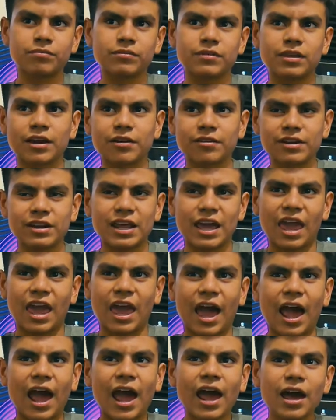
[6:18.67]
carried a
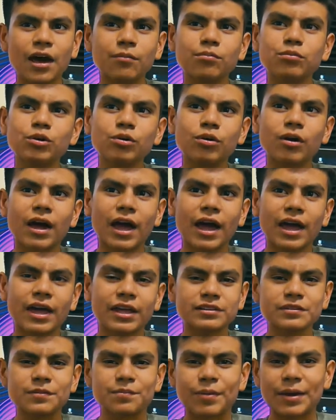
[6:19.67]
hat, a blue hat.
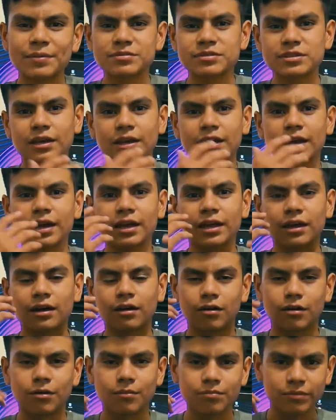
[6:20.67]
It's a Pepsi hat,
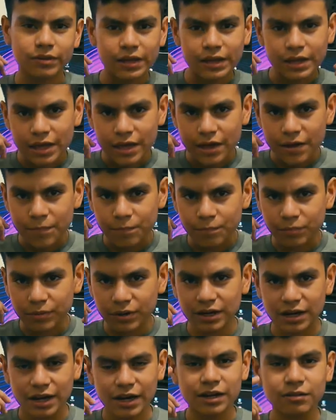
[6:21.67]

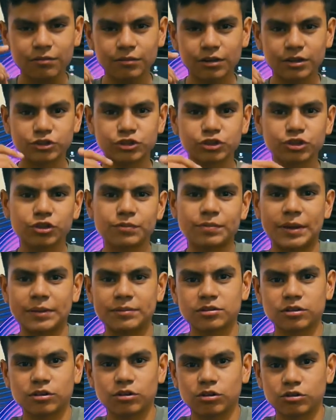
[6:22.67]
but I didn't want to show the
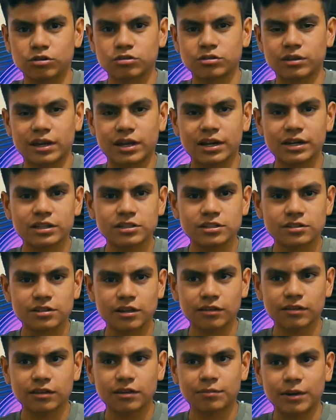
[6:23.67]
Pepsi logo, so I kind of just
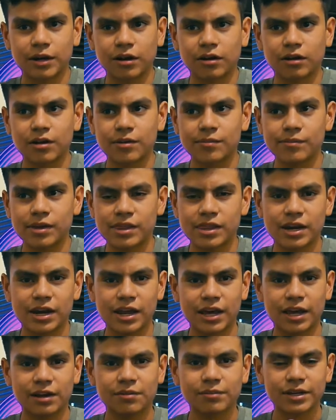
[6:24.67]
held it on my arm. And then
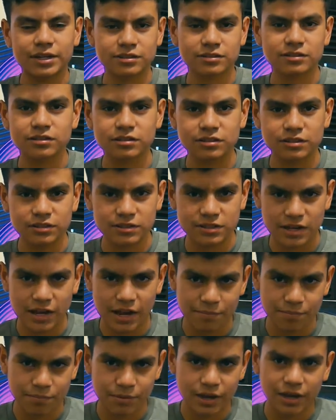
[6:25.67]
I had my sister's
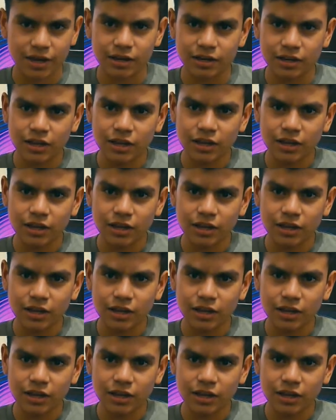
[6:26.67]
iPad